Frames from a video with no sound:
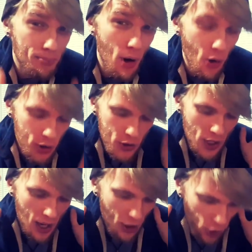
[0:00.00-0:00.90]

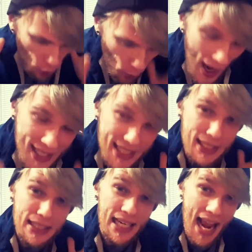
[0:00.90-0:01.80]
most
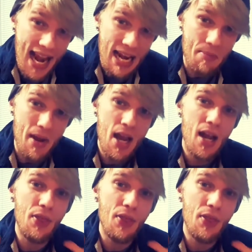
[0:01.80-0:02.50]
corrected name